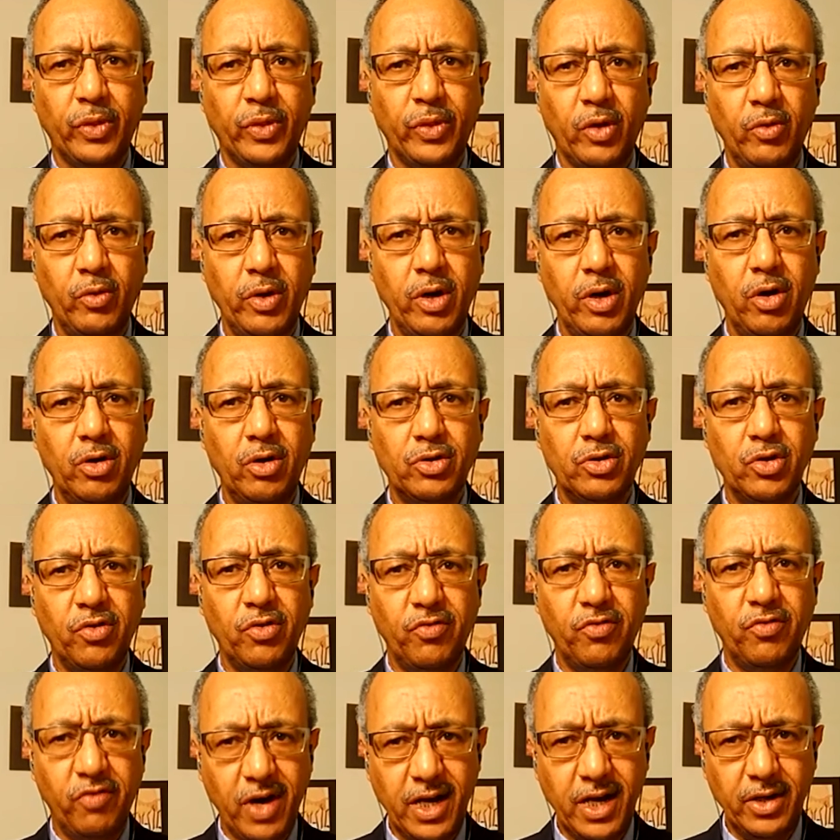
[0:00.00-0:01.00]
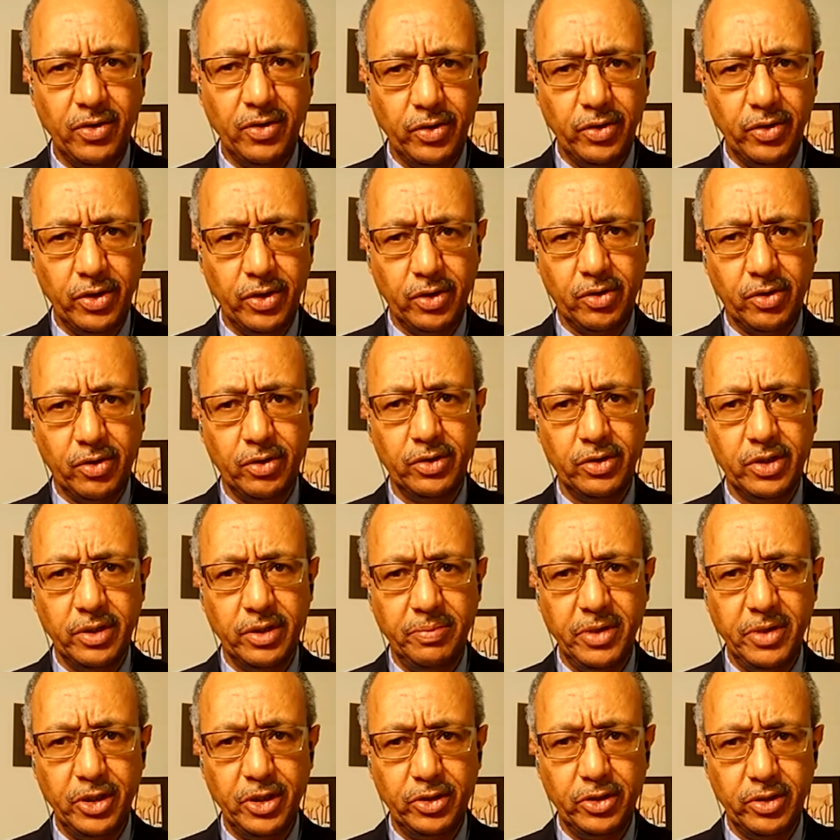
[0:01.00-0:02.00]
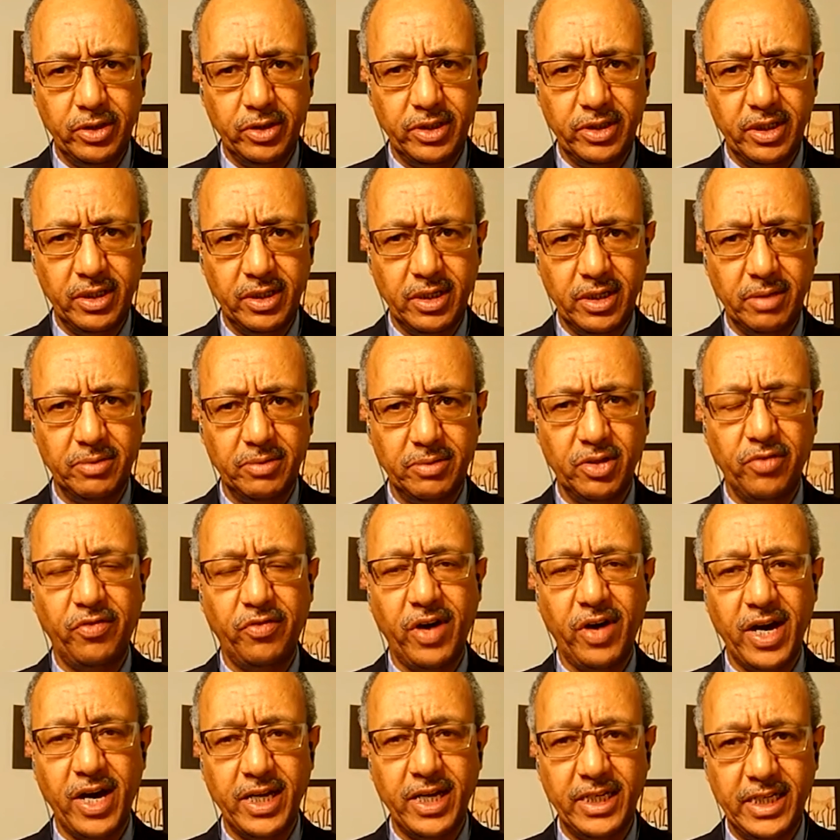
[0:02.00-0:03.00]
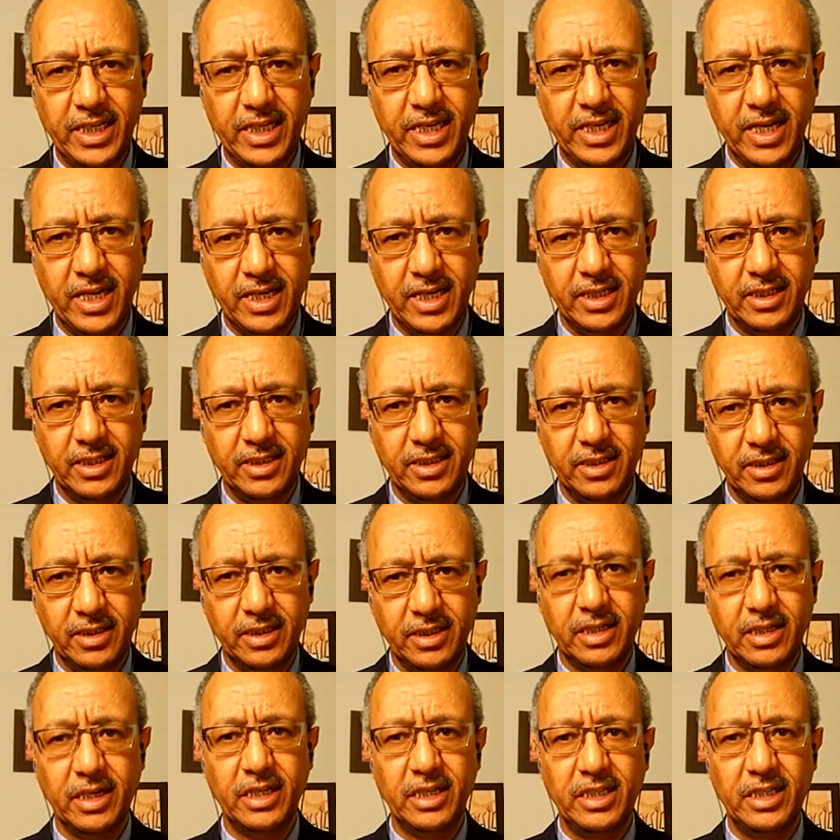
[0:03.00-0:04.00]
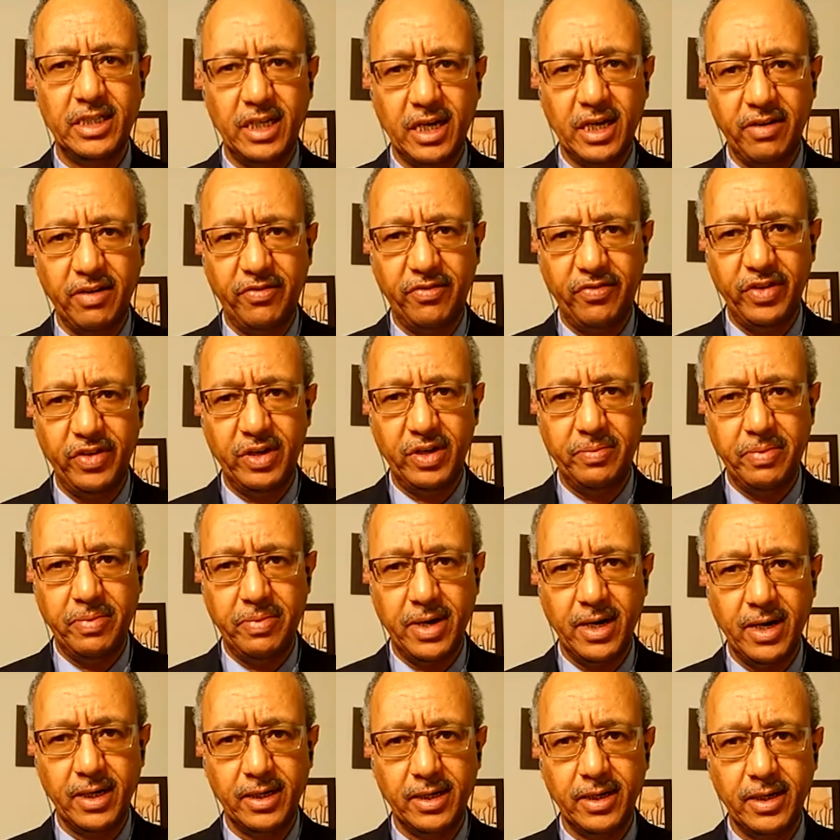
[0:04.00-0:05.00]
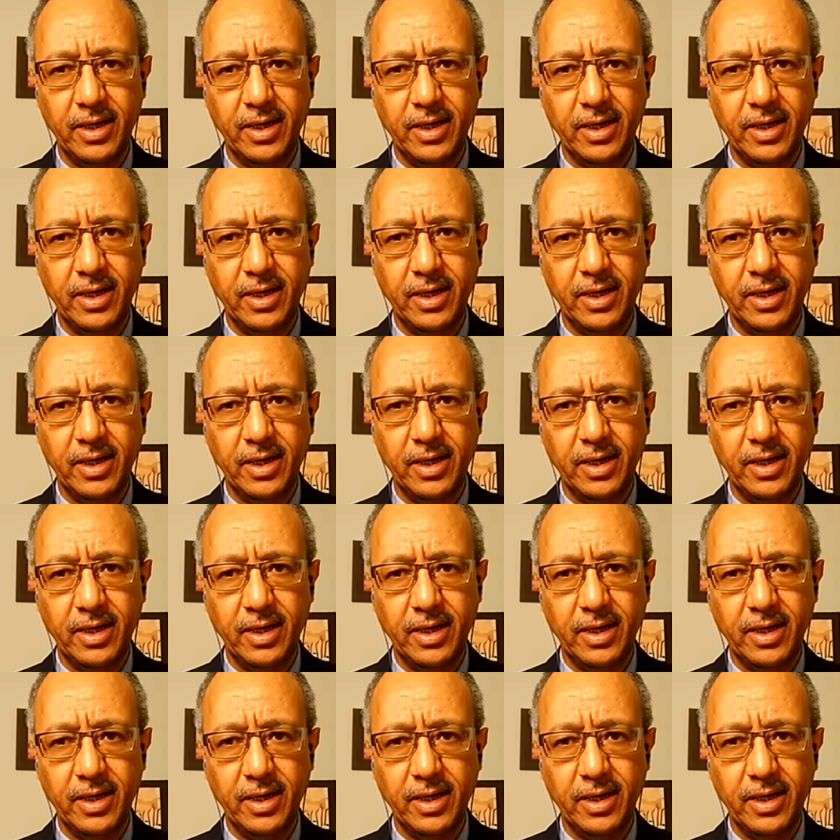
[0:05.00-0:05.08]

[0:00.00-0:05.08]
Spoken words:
We also value your contributions in terms of ideas and critical feedback,